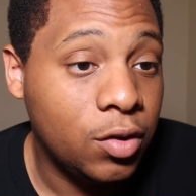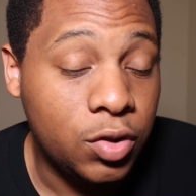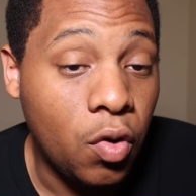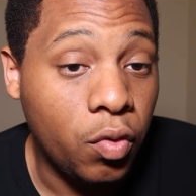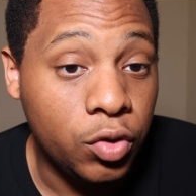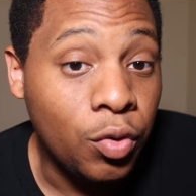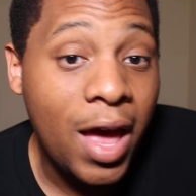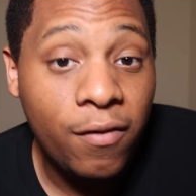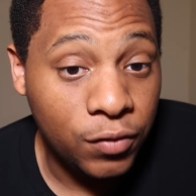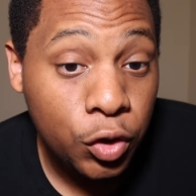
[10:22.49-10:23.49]
So
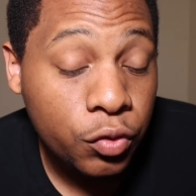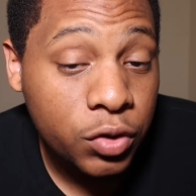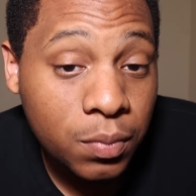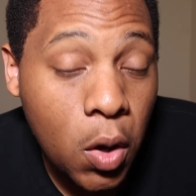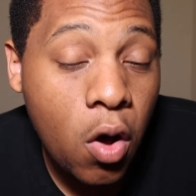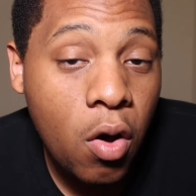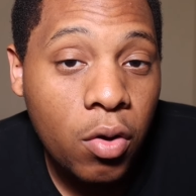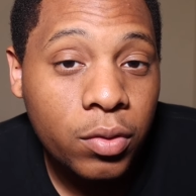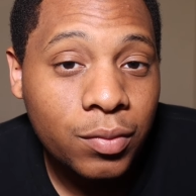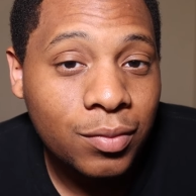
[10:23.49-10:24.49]
you'll have little
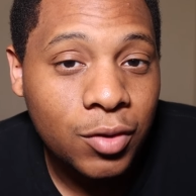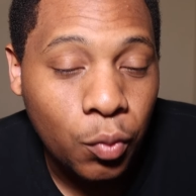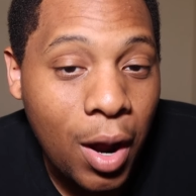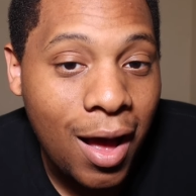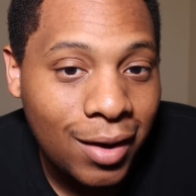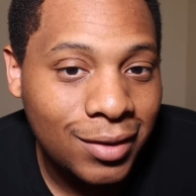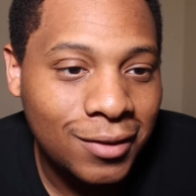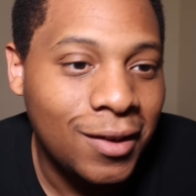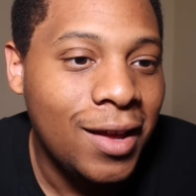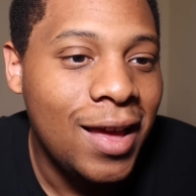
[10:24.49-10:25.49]
small The Rock